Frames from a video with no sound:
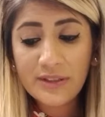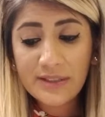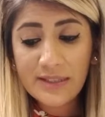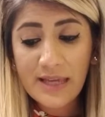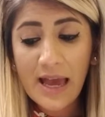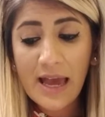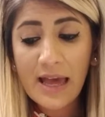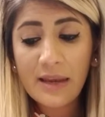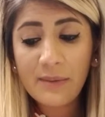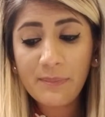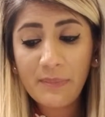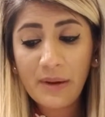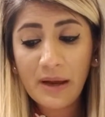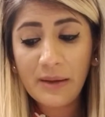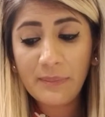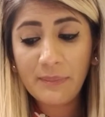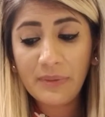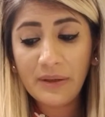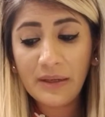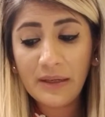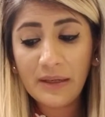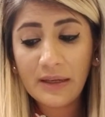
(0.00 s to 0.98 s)
sad
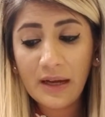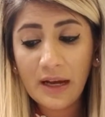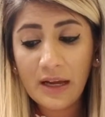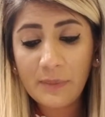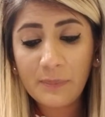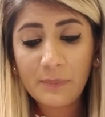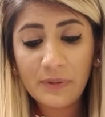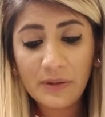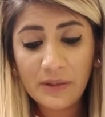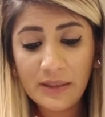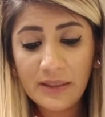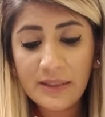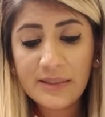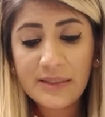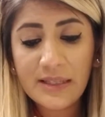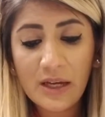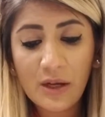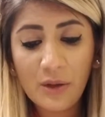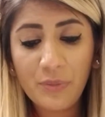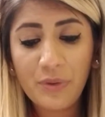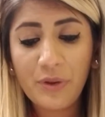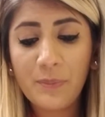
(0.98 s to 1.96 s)
might be, God, please
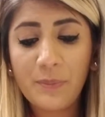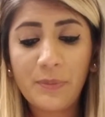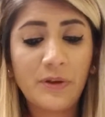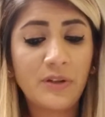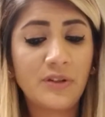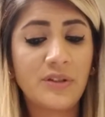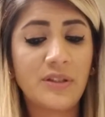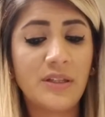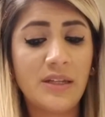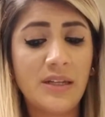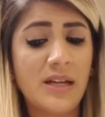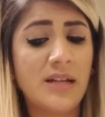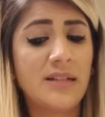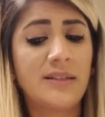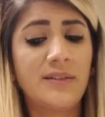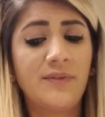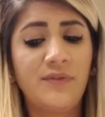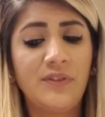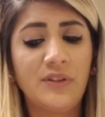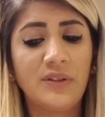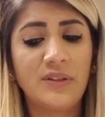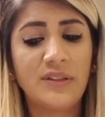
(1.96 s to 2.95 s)
help the person not
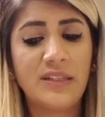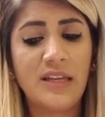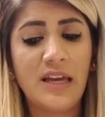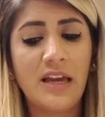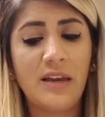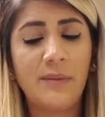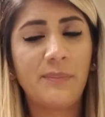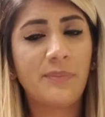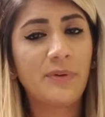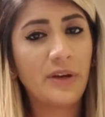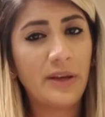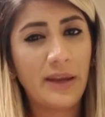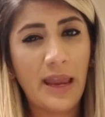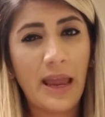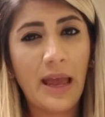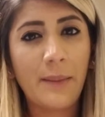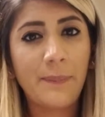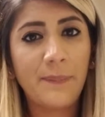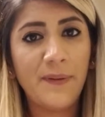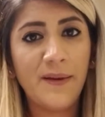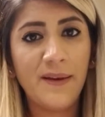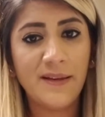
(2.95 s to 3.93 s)
to feel sad. Bring
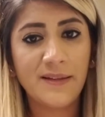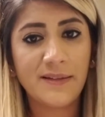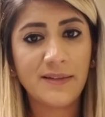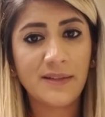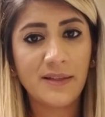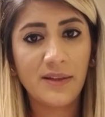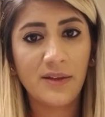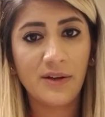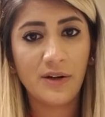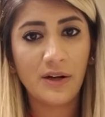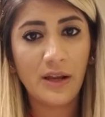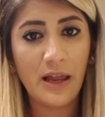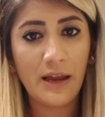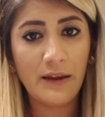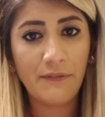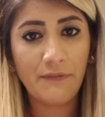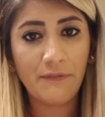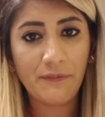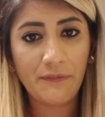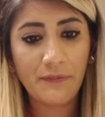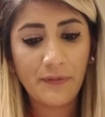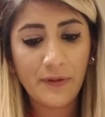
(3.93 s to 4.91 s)
happiness to their
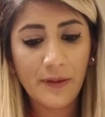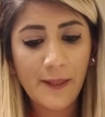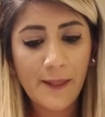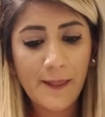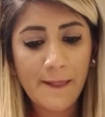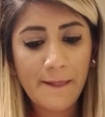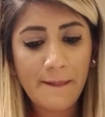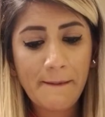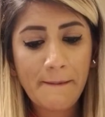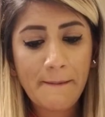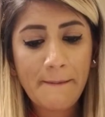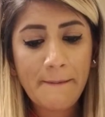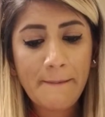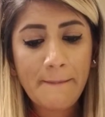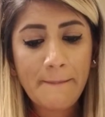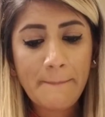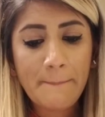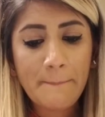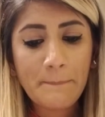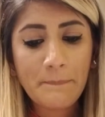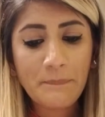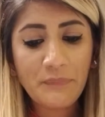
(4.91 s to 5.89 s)
life.
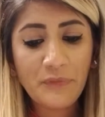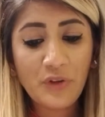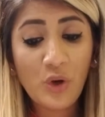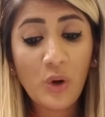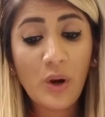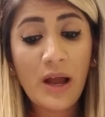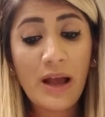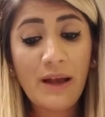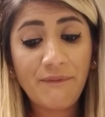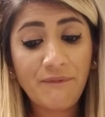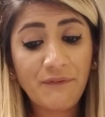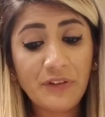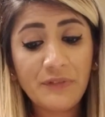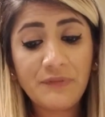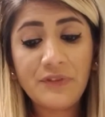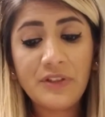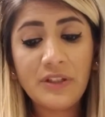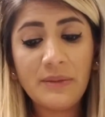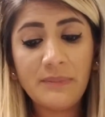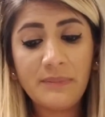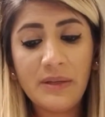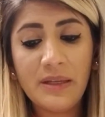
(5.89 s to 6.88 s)
You'll have
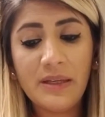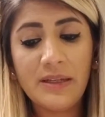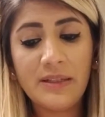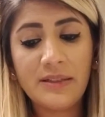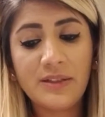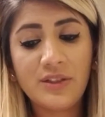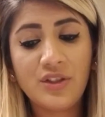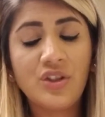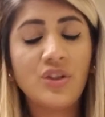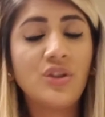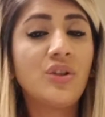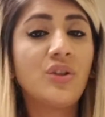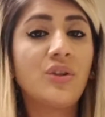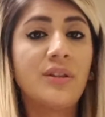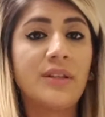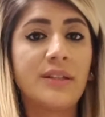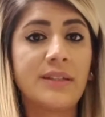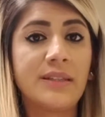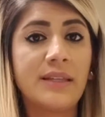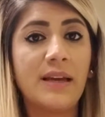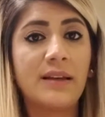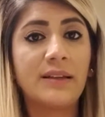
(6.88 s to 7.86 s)
15 minutes to do
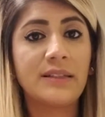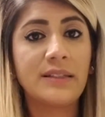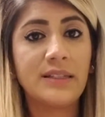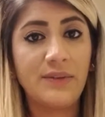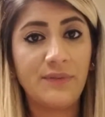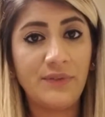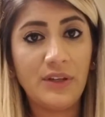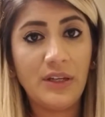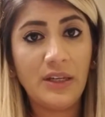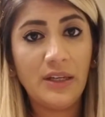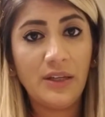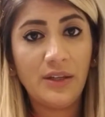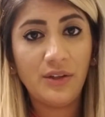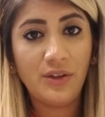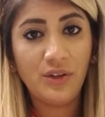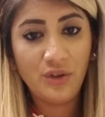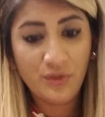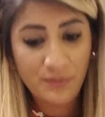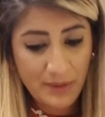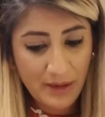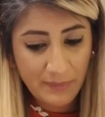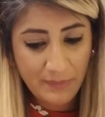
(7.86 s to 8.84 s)
this activity.
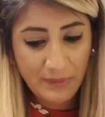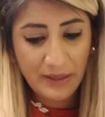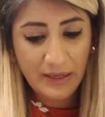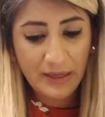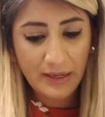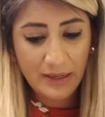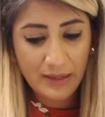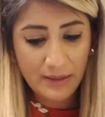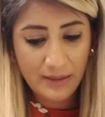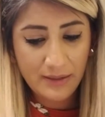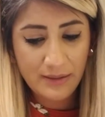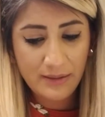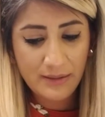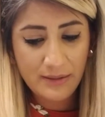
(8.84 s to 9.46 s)
You may begin.